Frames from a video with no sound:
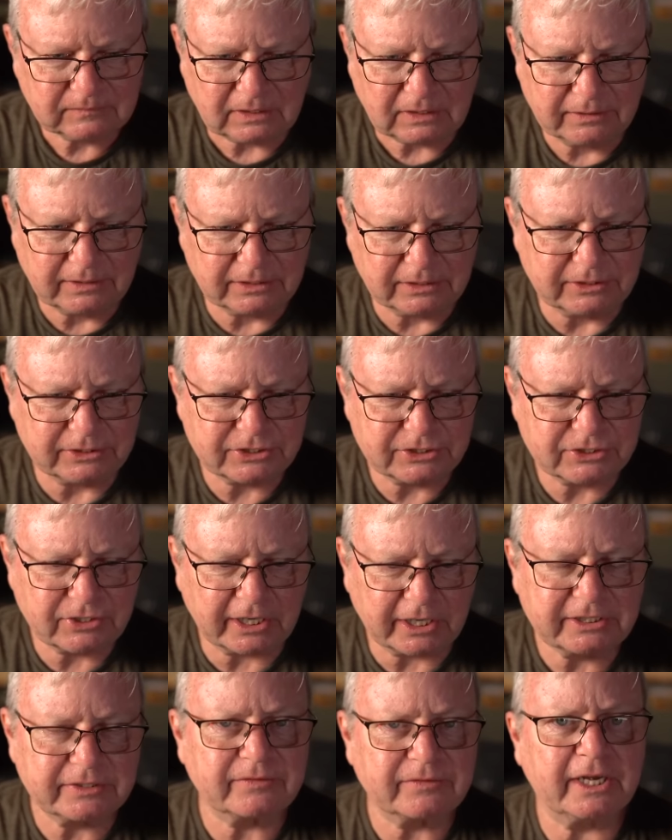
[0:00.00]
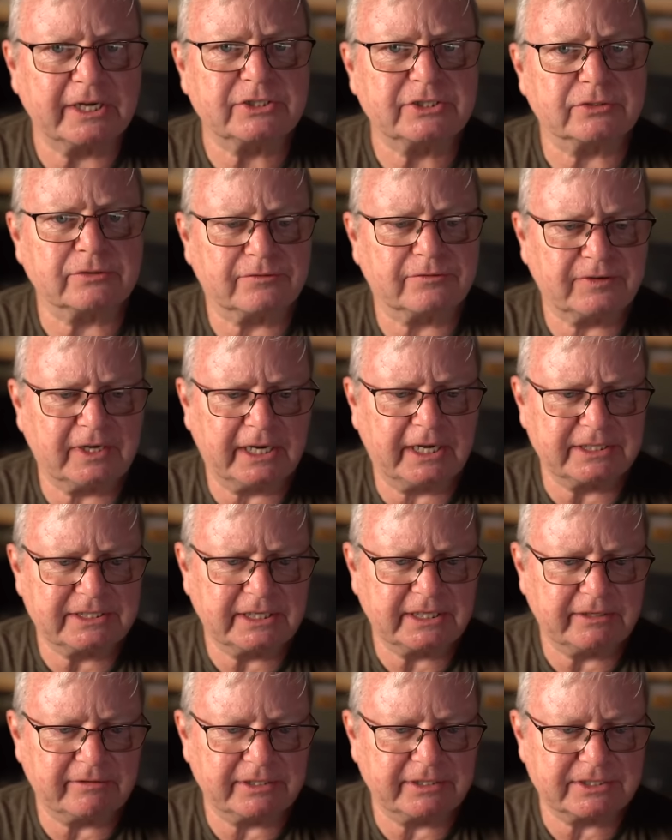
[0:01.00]
The destructive nature of fires
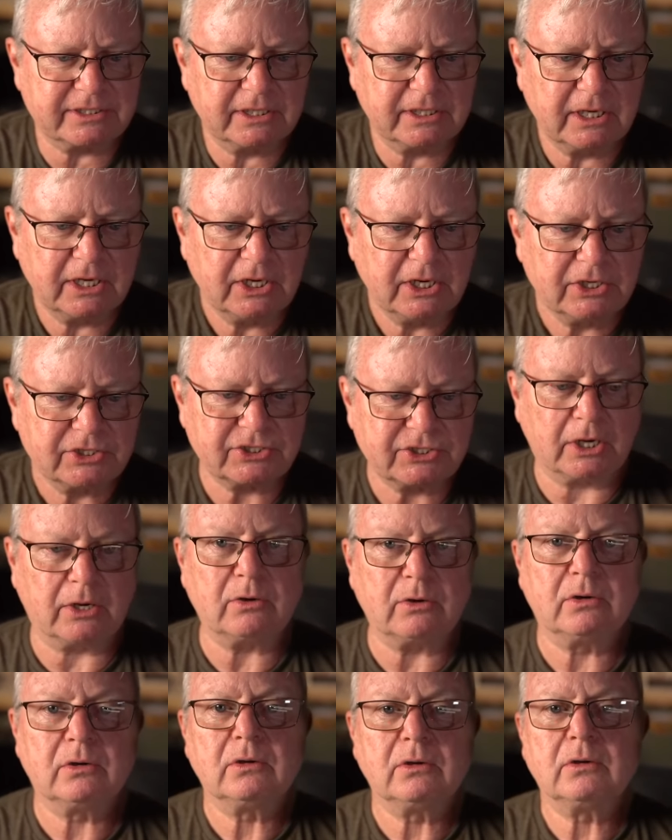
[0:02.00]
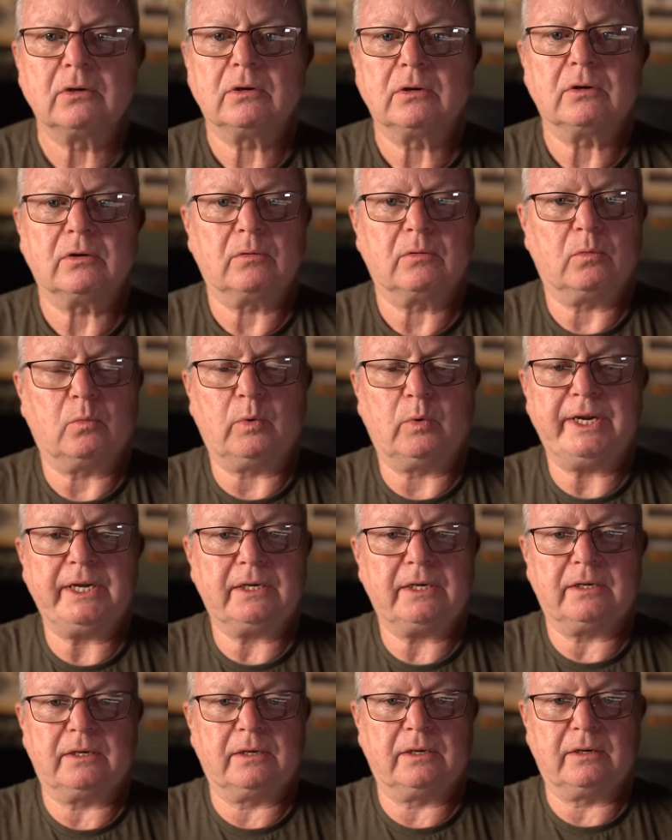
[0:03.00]
here is, so we,
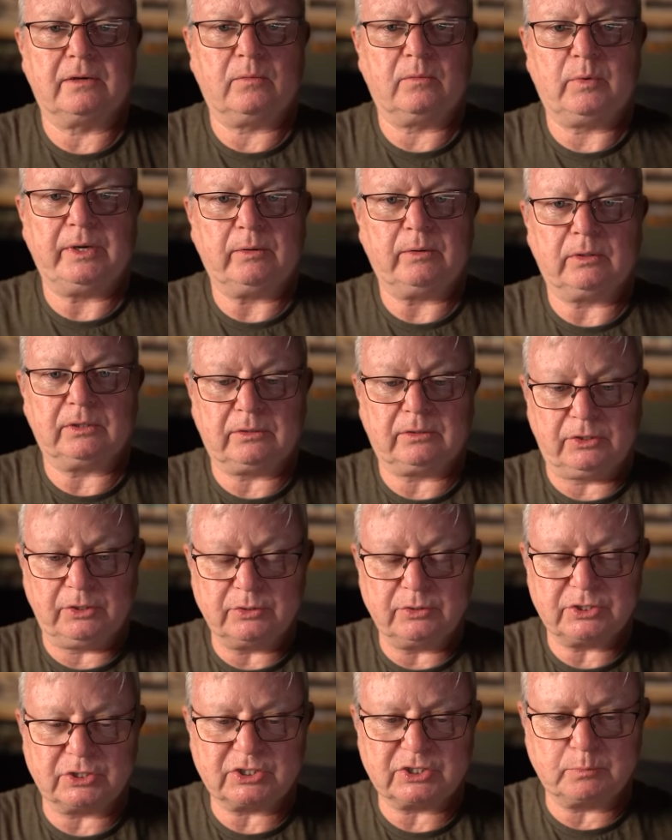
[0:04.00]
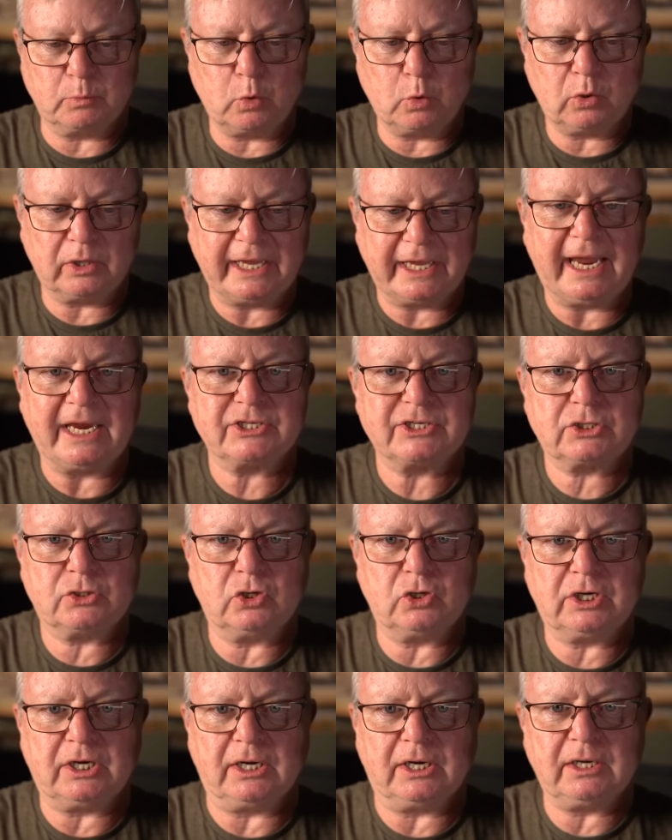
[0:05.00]
we will use a small gas
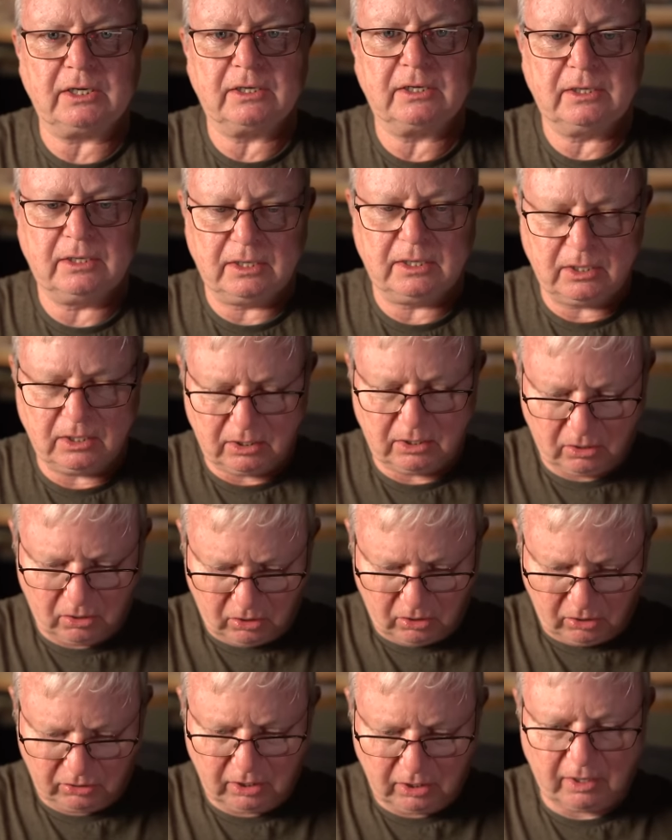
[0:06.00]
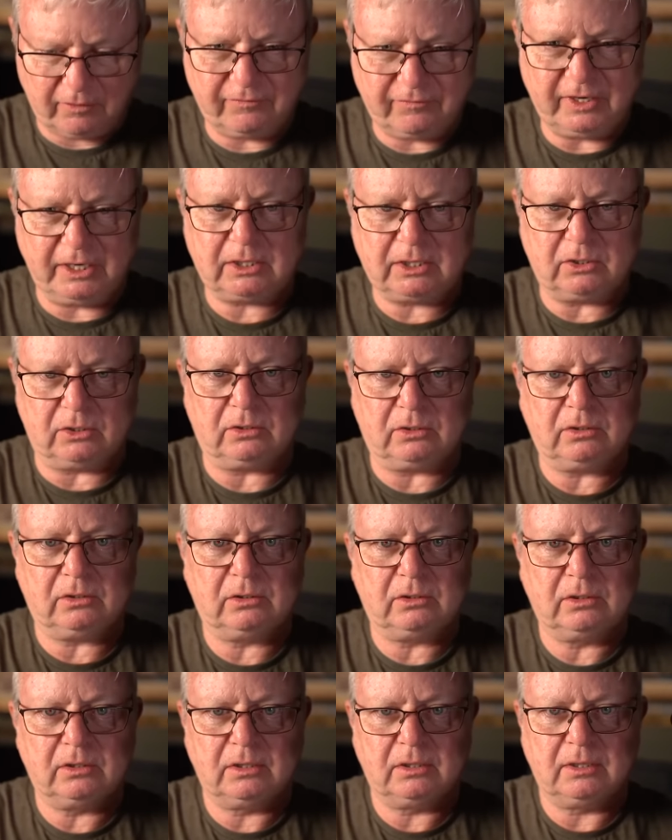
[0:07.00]
cooker on our vehicle
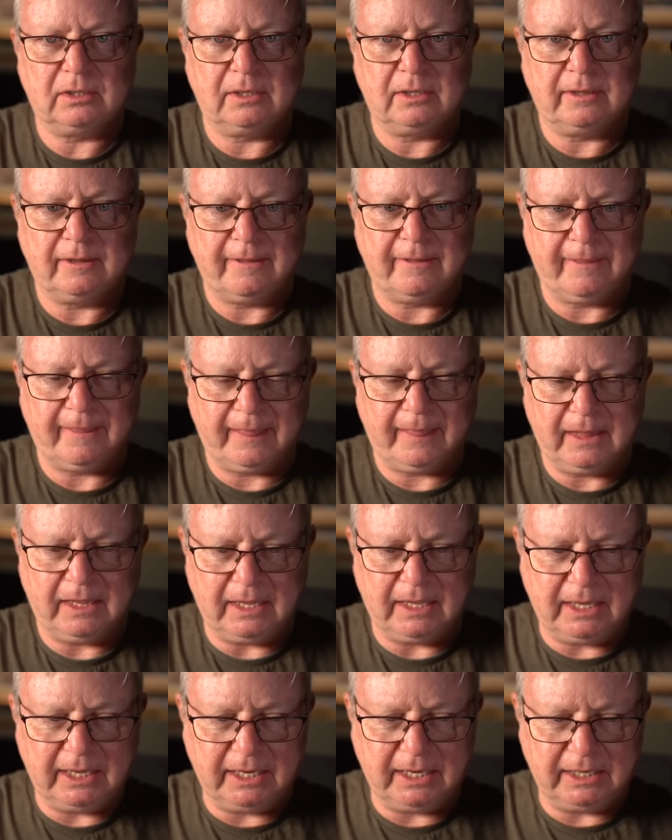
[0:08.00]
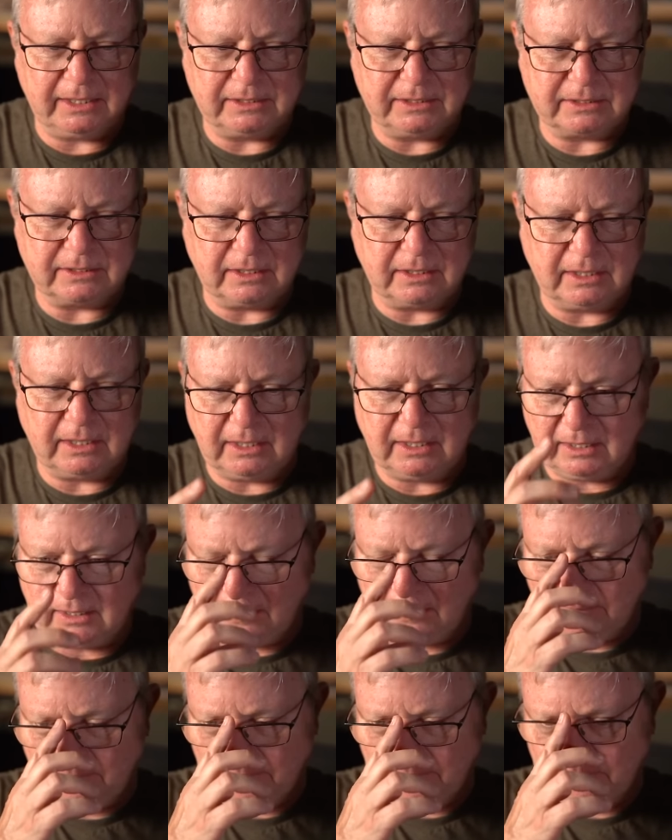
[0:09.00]
and
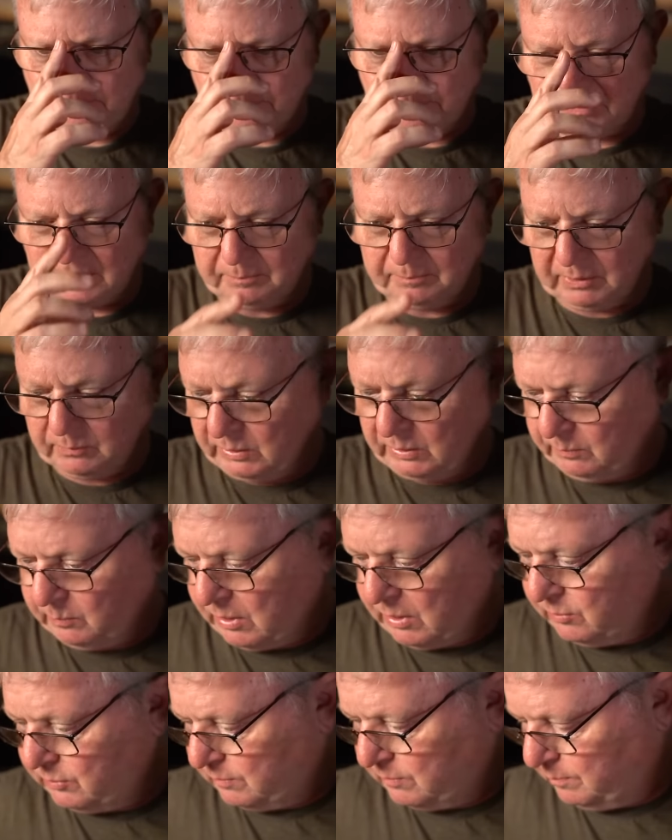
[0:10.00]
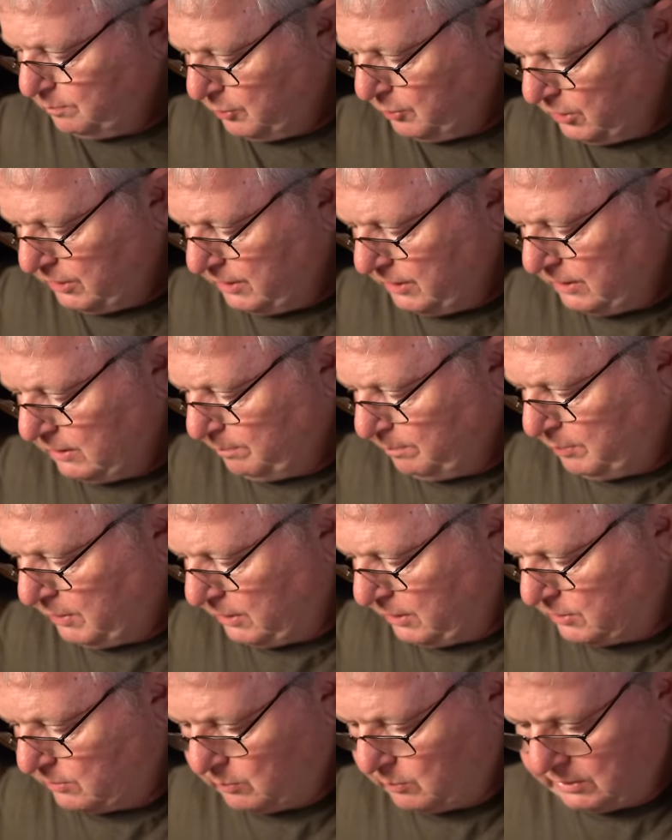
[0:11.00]
um, but we won't put it in a
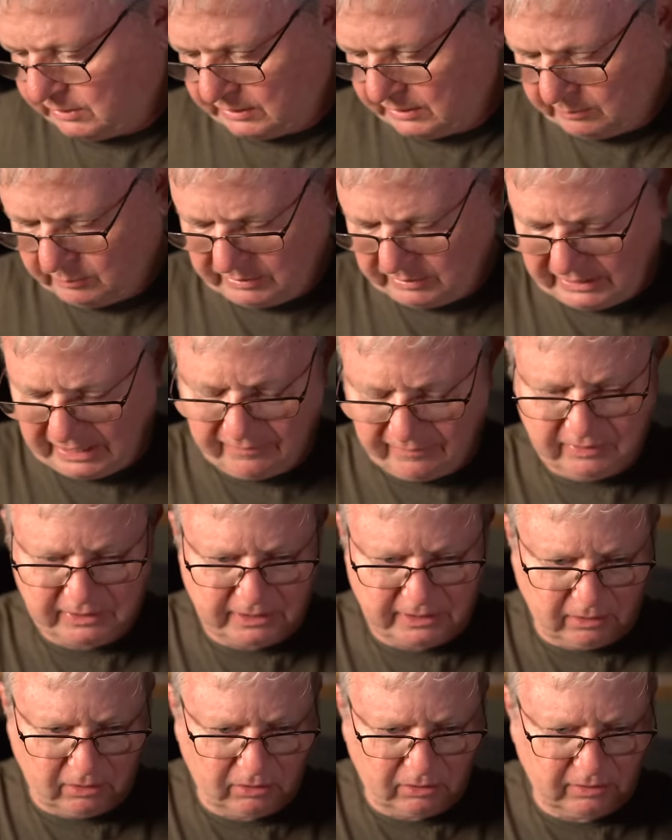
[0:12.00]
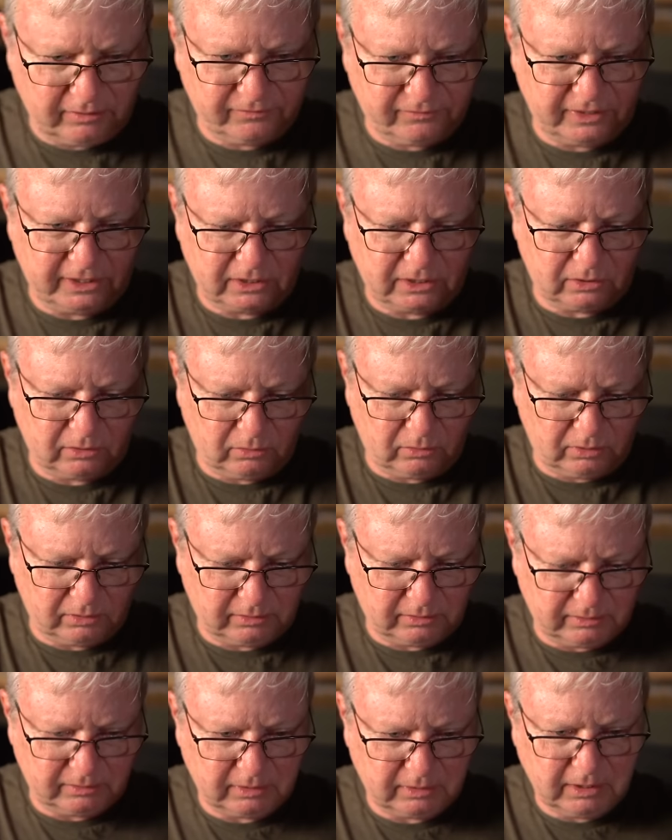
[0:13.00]
pit. We'll we'll have it on our vehicle
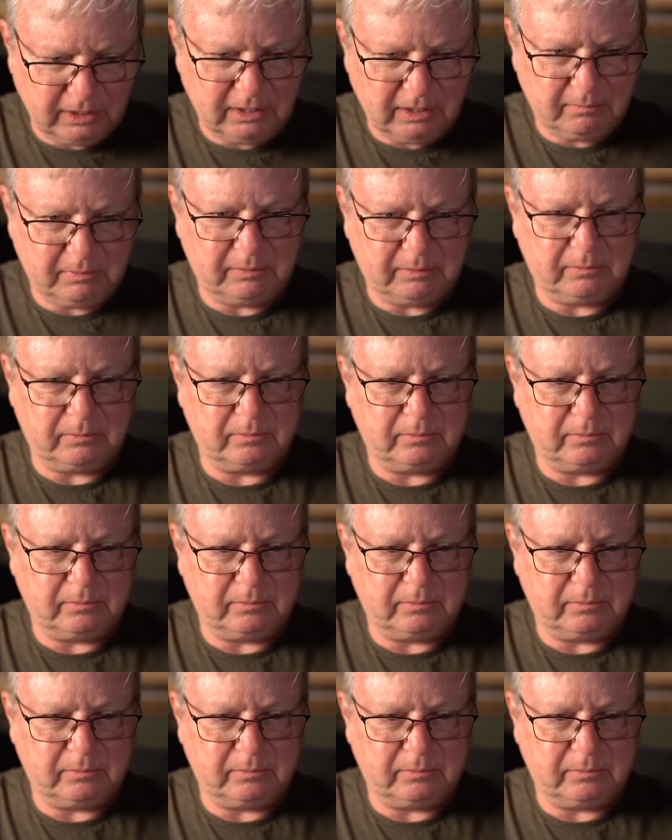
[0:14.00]
on, but